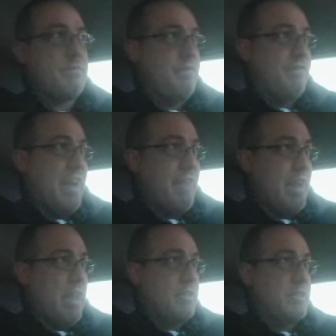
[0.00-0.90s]
5
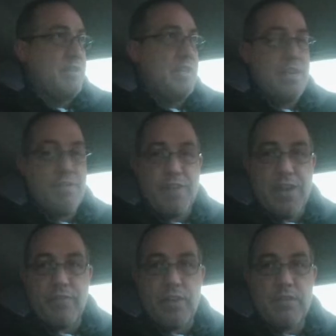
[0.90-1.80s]
gallons of E85
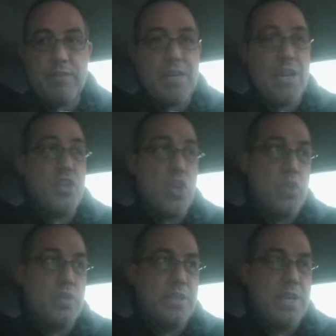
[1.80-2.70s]
in it, and I know
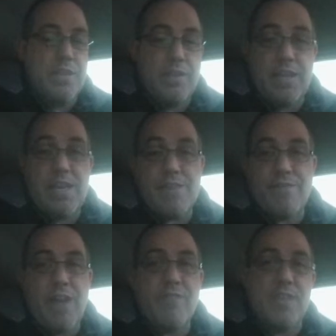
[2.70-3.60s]
that the
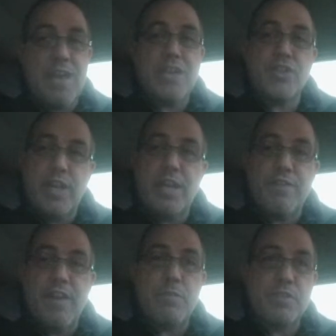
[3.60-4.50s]
E85 is actually
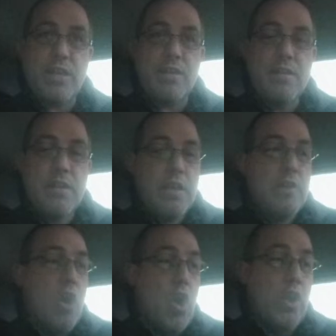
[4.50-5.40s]
85%,
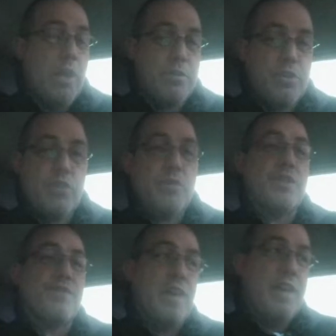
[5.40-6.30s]
all I would do is 5